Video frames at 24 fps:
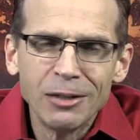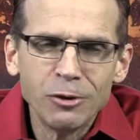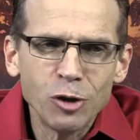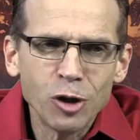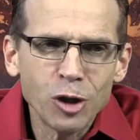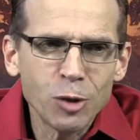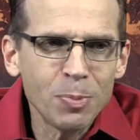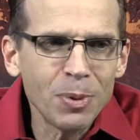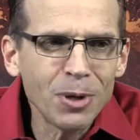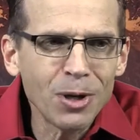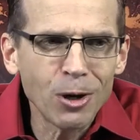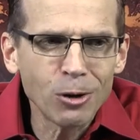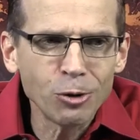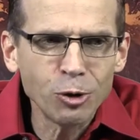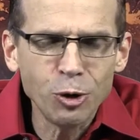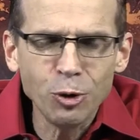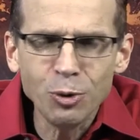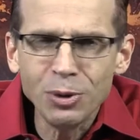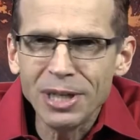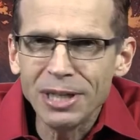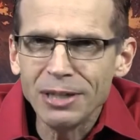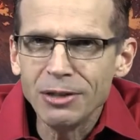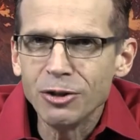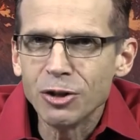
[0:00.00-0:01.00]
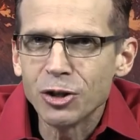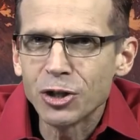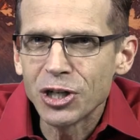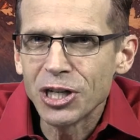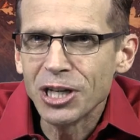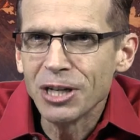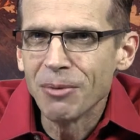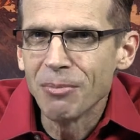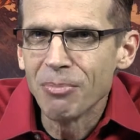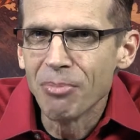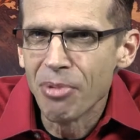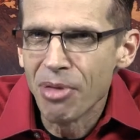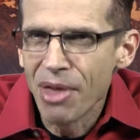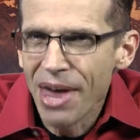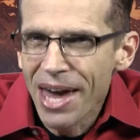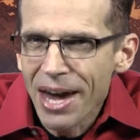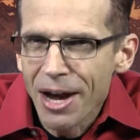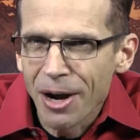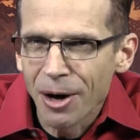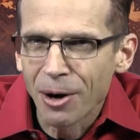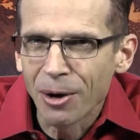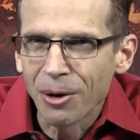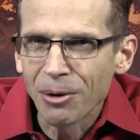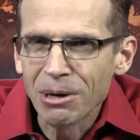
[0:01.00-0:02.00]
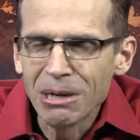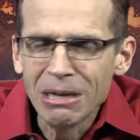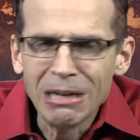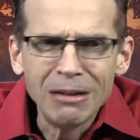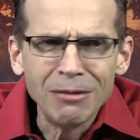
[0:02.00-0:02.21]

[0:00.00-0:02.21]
Just because you didn't see them there